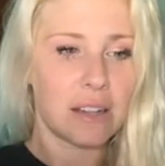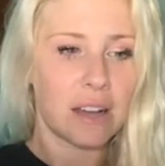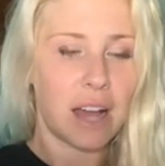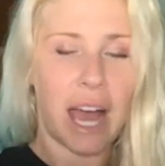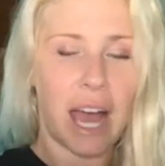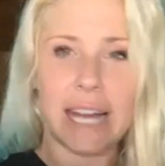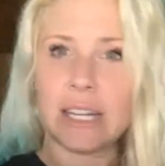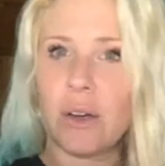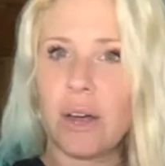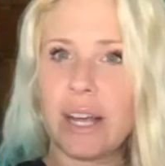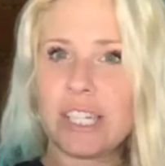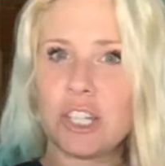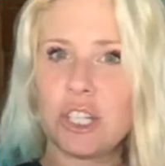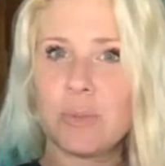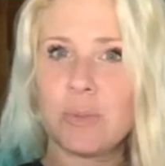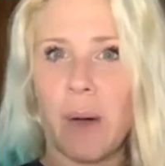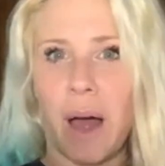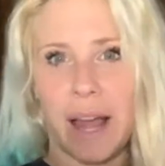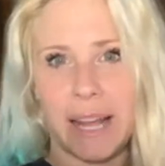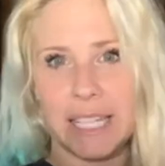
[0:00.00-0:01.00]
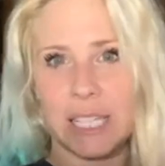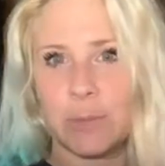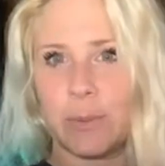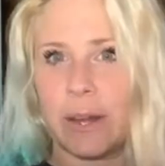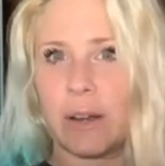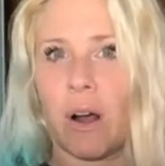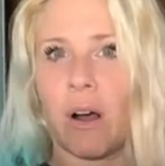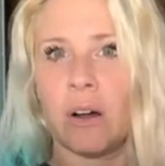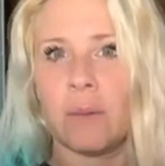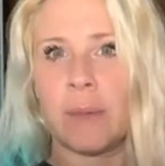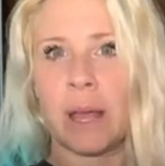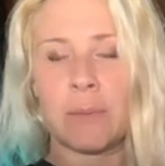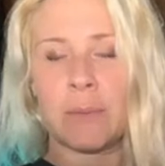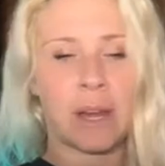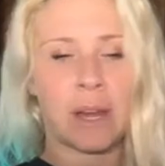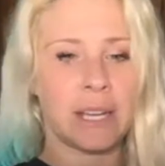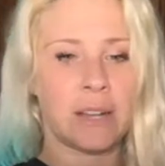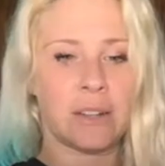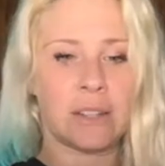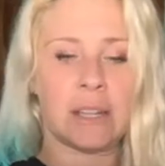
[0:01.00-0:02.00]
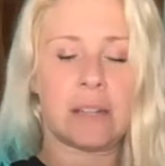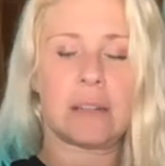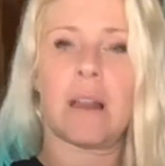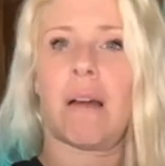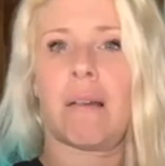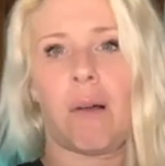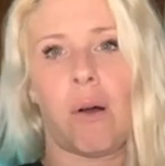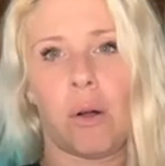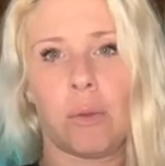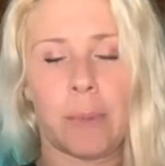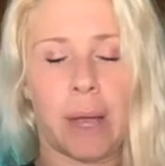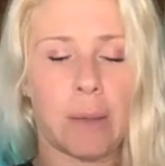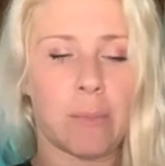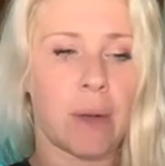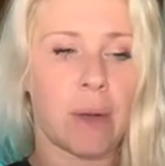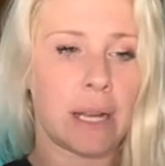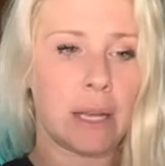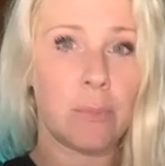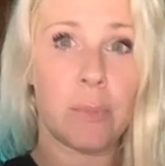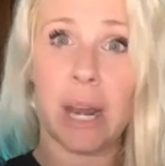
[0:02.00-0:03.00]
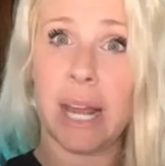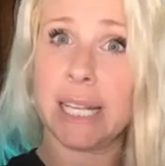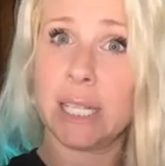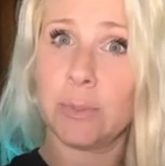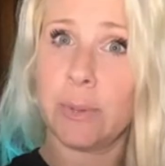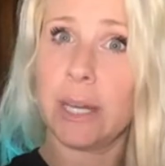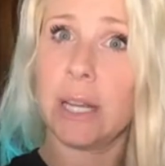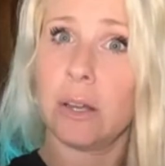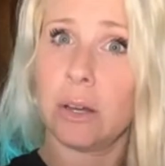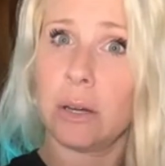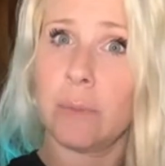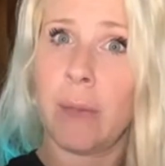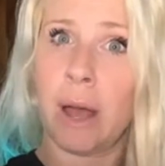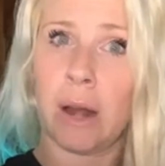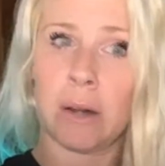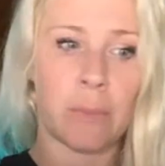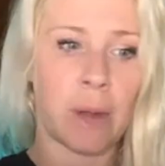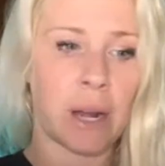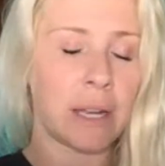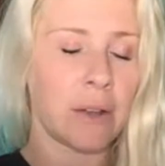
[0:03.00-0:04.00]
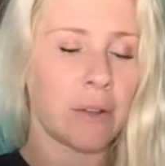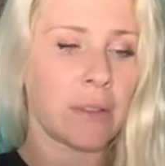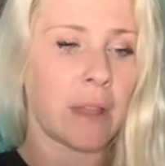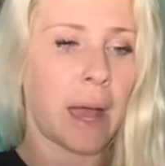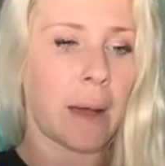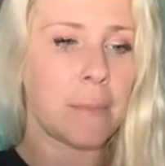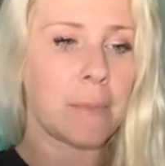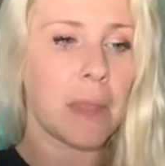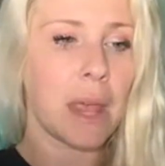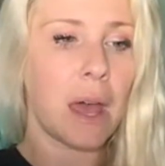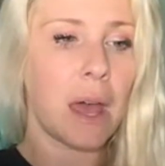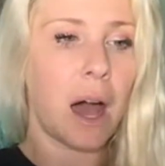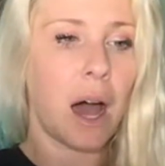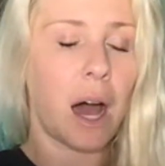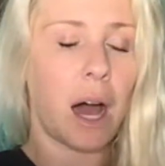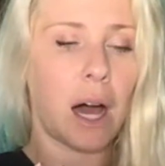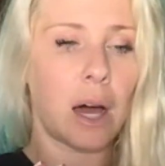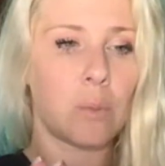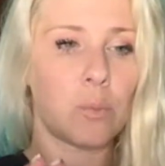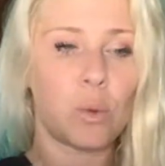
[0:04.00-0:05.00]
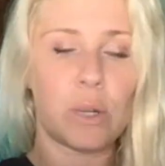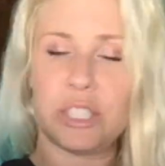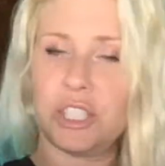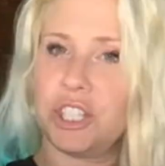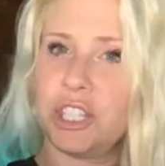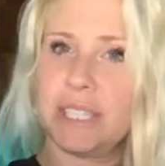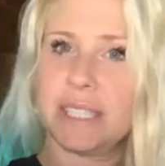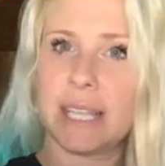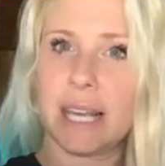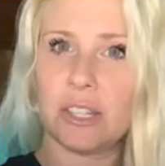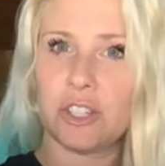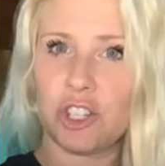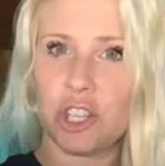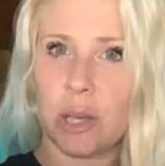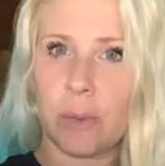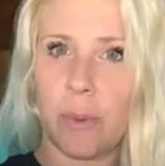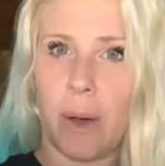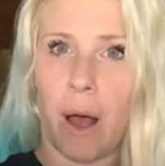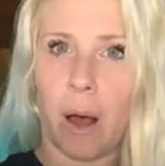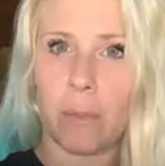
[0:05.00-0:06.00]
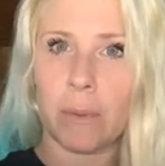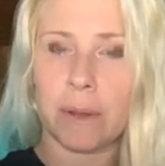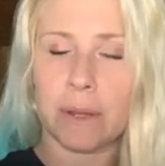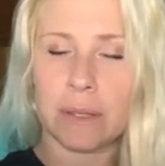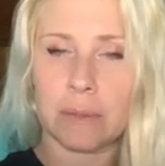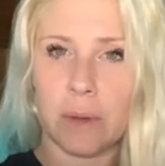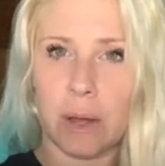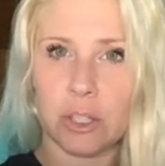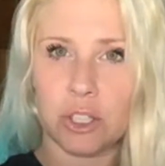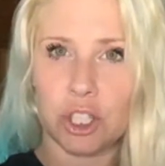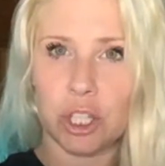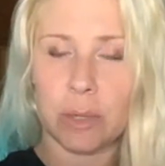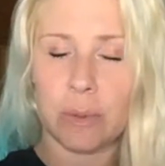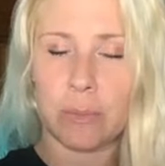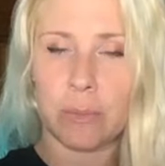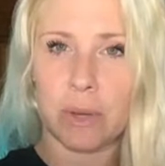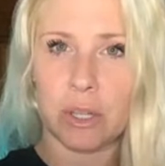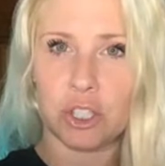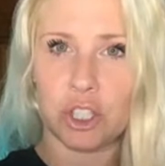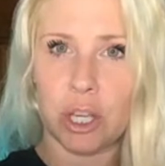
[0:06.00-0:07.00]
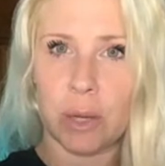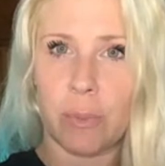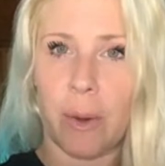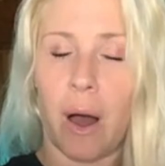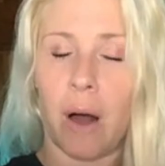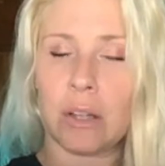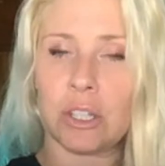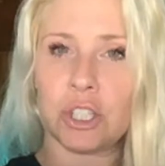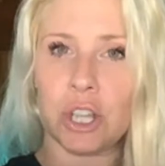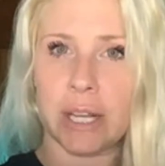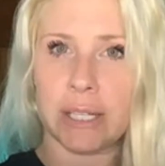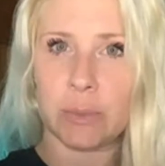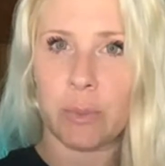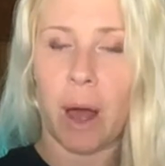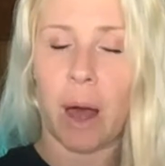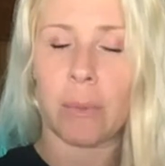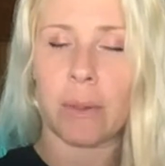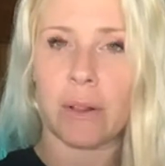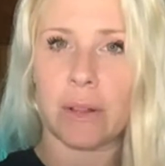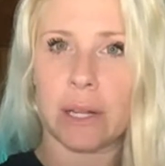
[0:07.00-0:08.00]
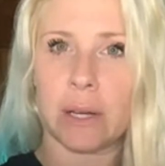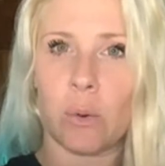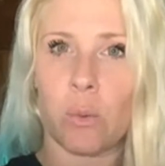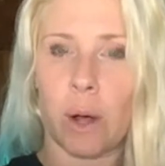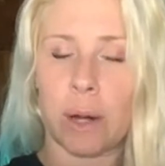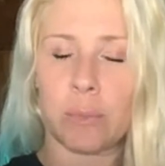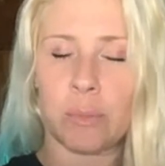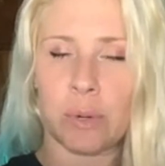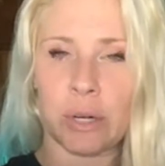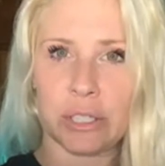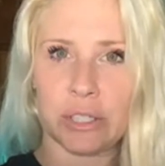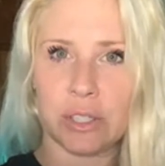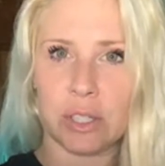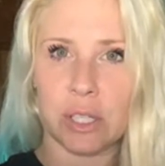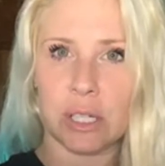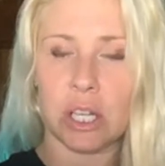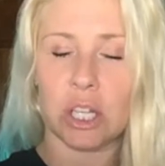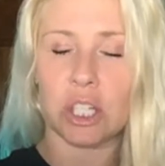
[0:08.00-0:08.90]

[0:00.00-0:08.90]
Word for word: I know I just buy, I spent all my money on that. Not all my money, but I spent a good amount of money on that. Um, when she says she public, she she apologized publicly to one person.